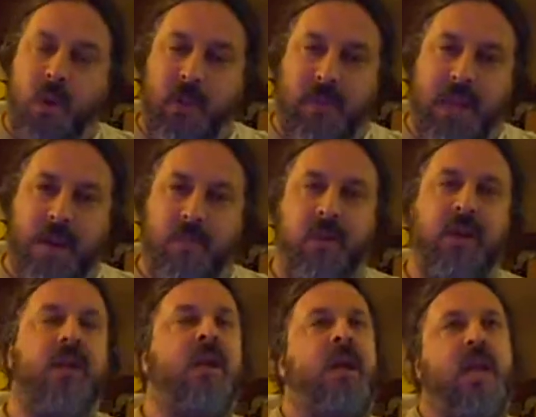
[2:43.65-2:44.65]
in the library
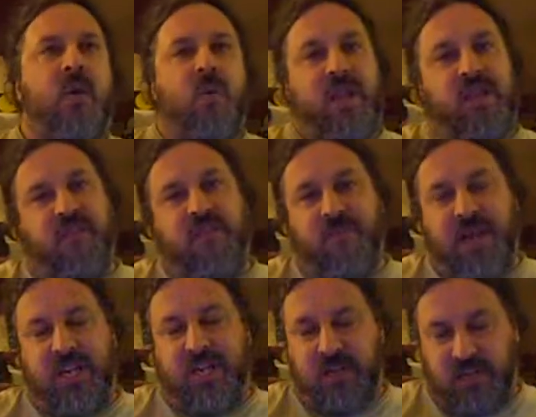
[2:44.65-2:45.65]
and what
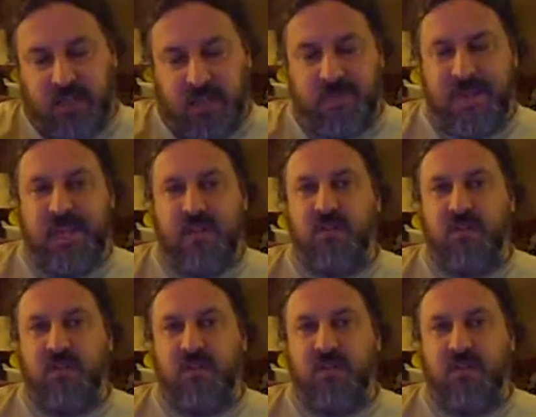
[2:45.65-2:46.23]
information is going to be